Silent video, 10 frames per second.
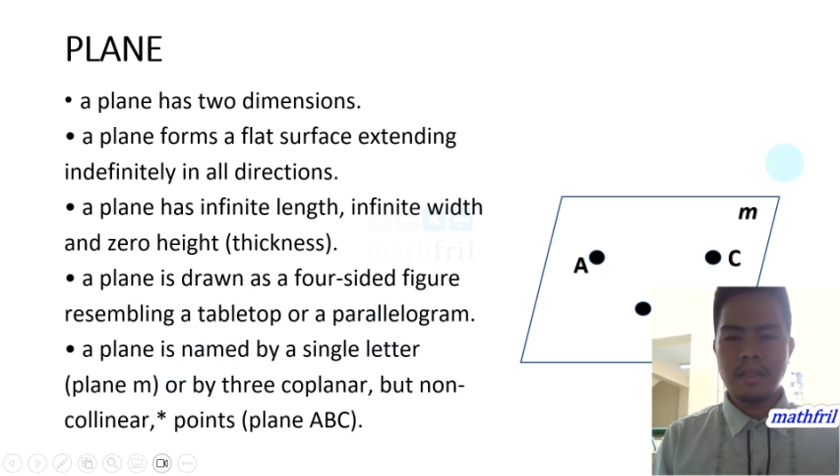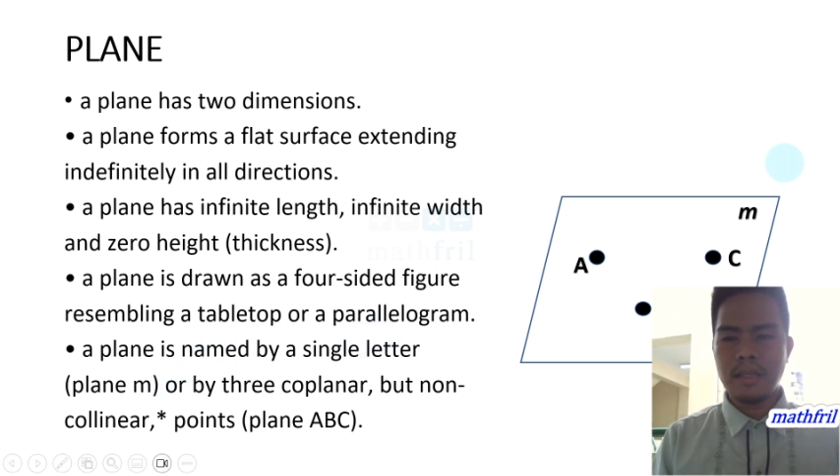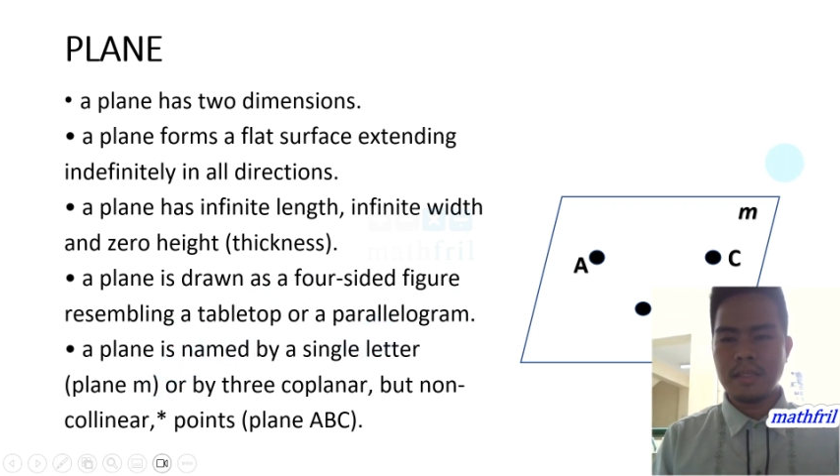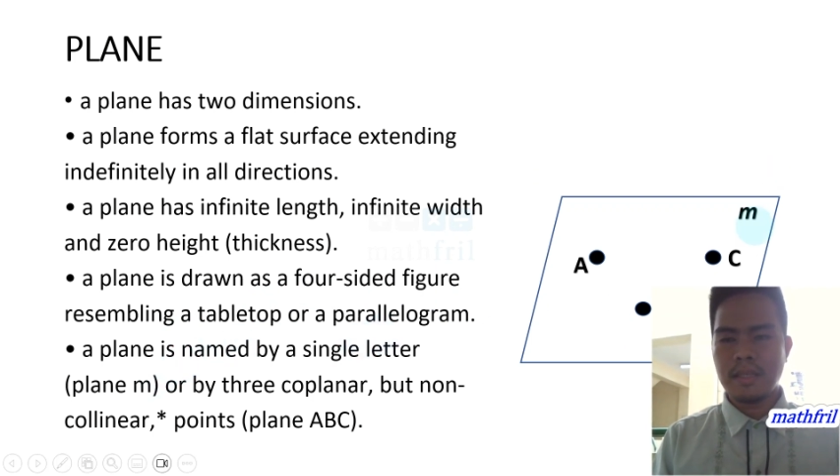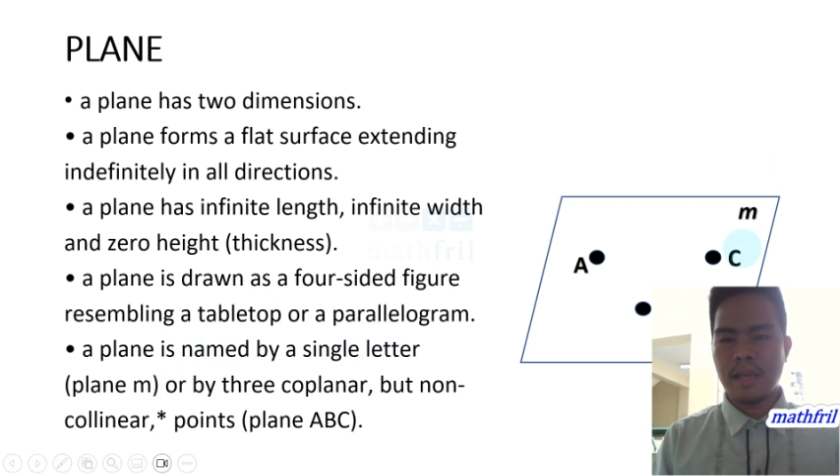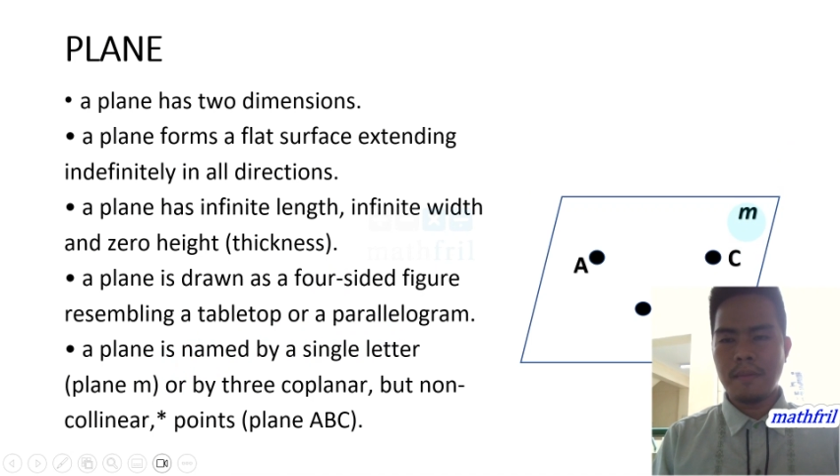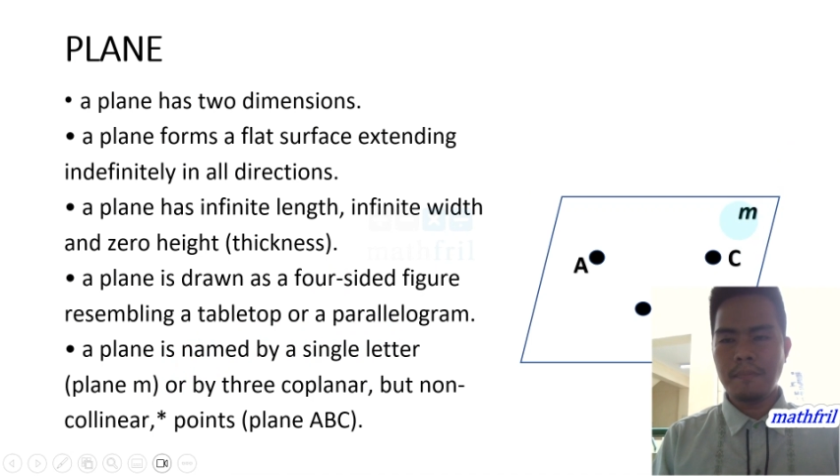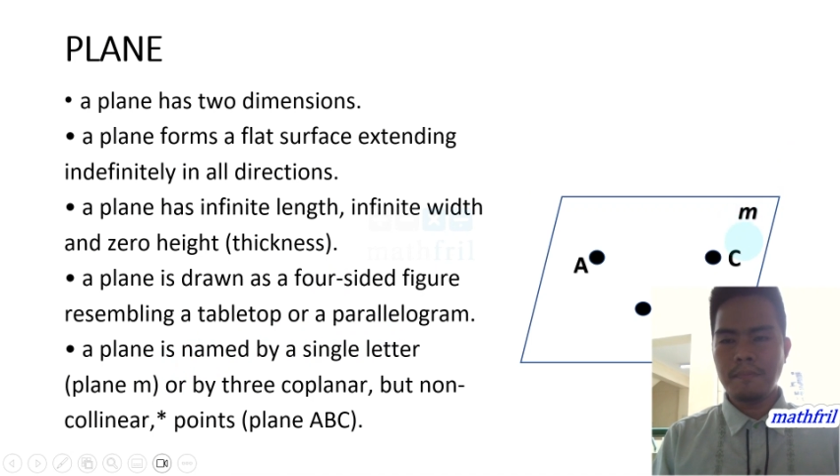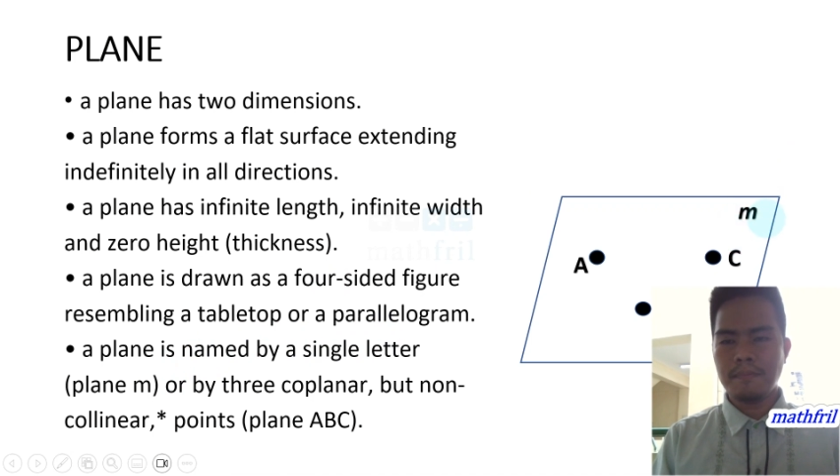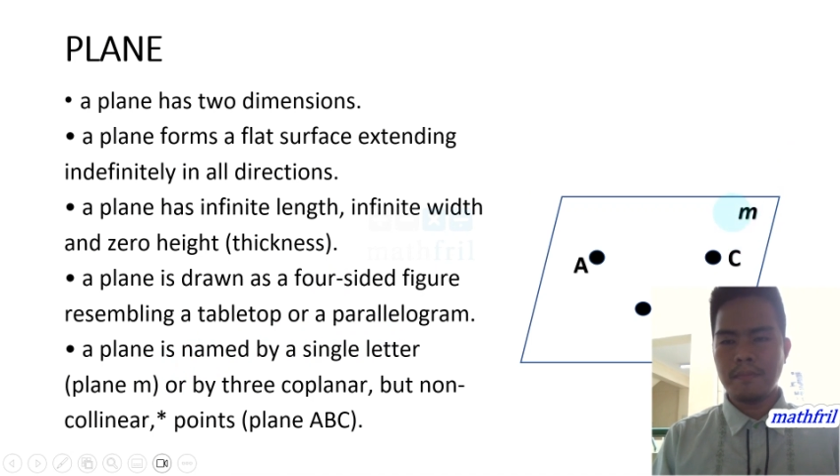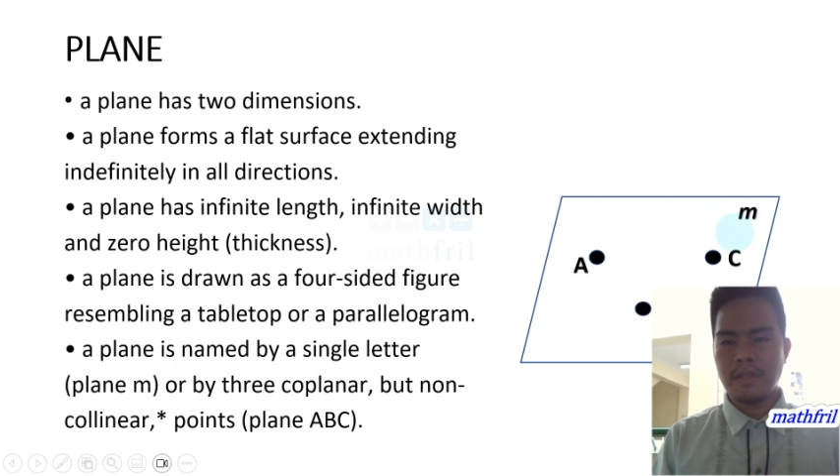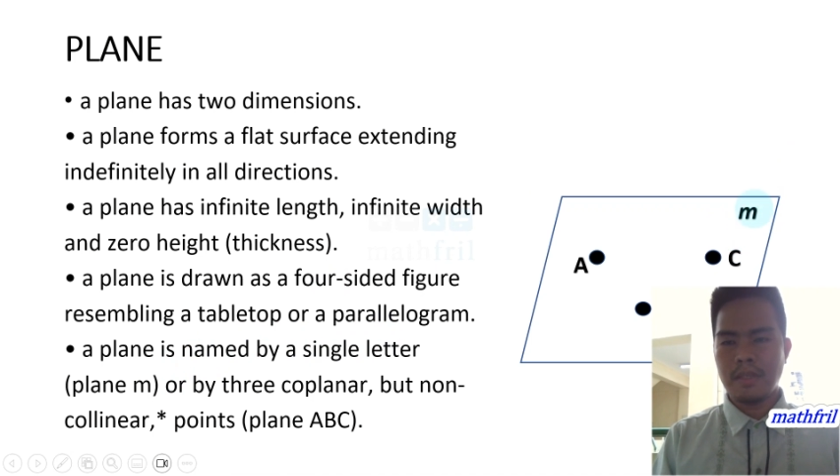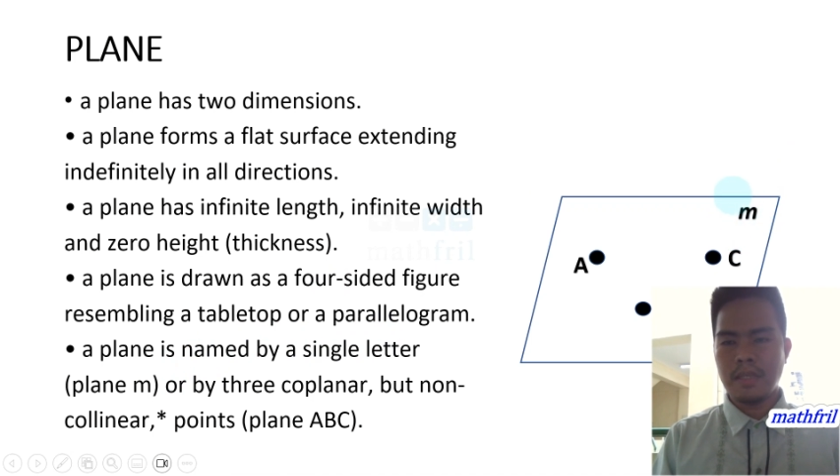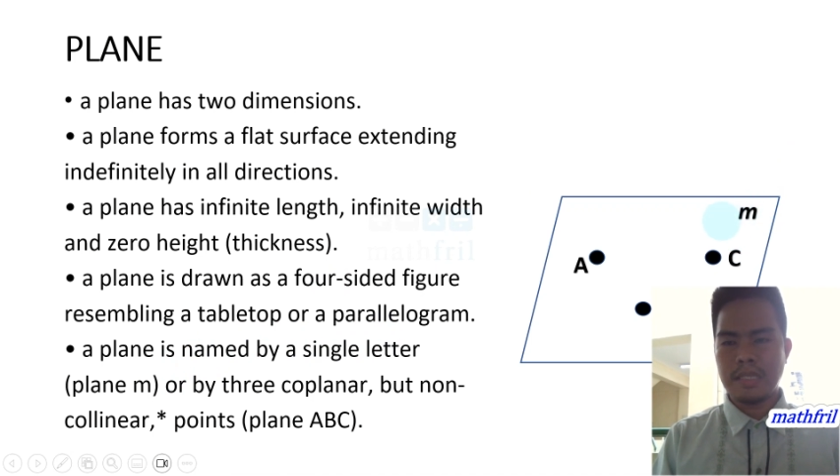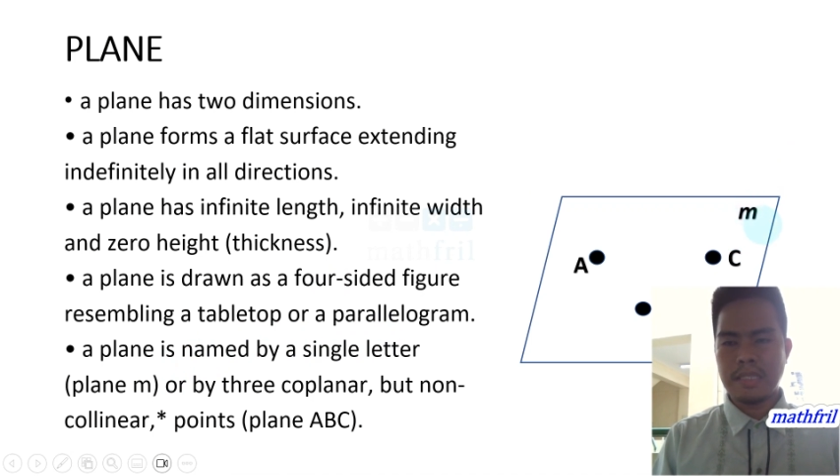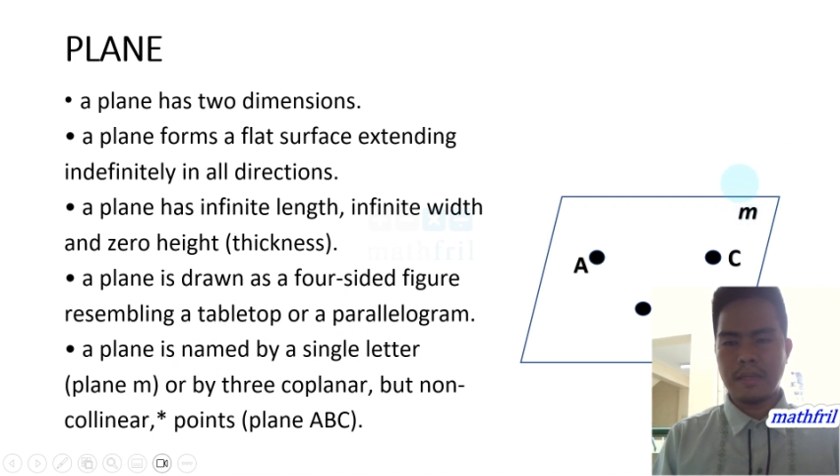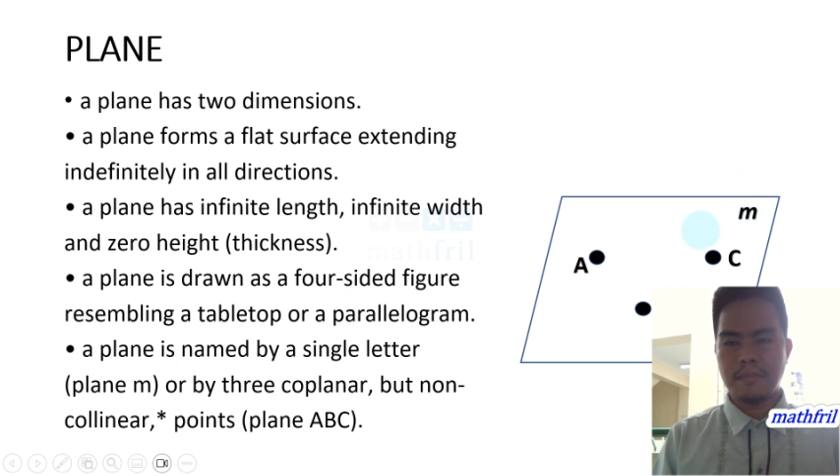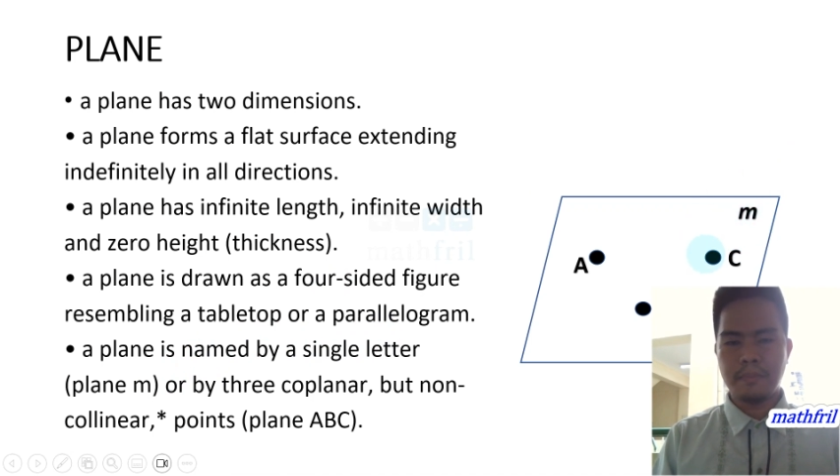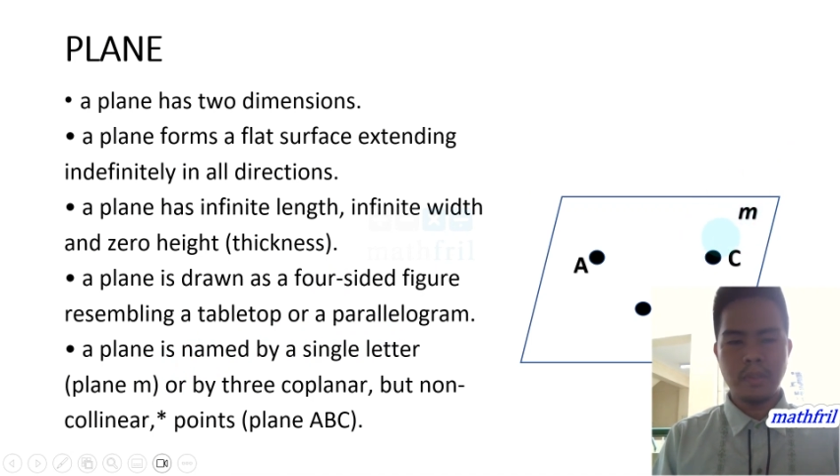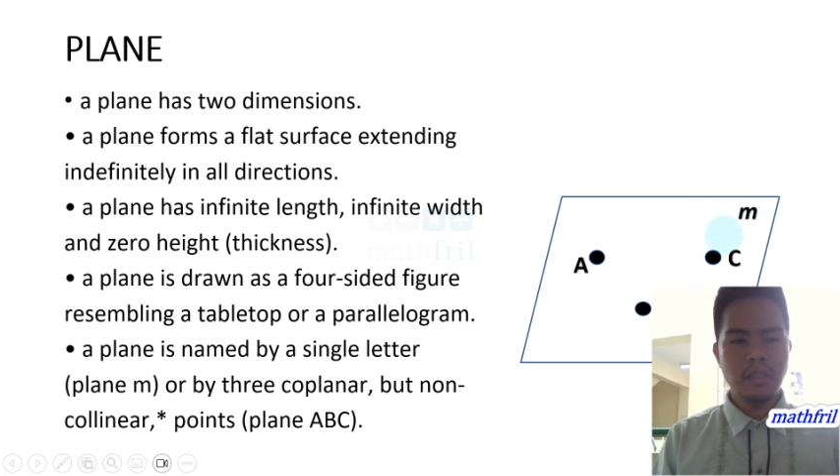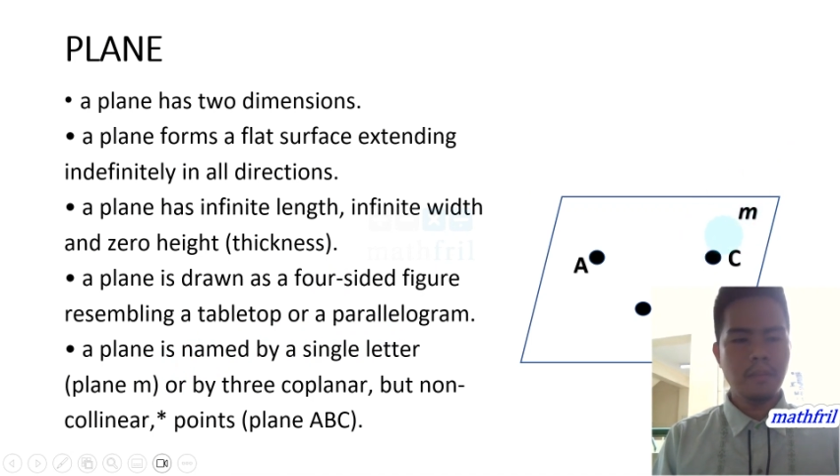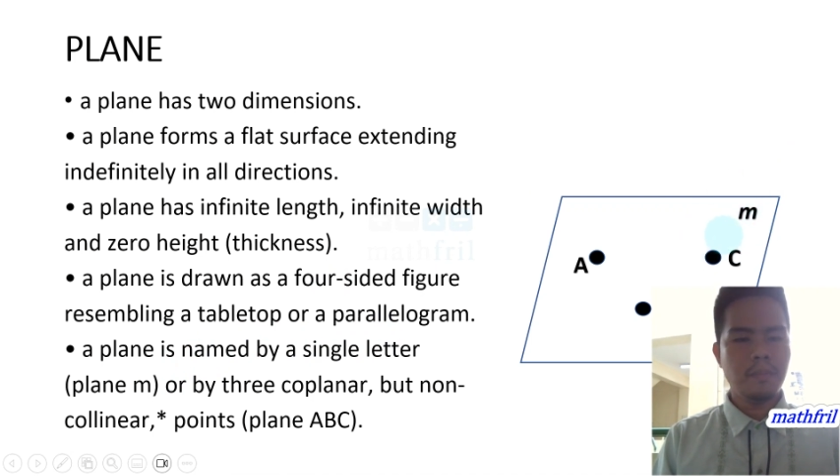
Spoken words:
that's M in this example,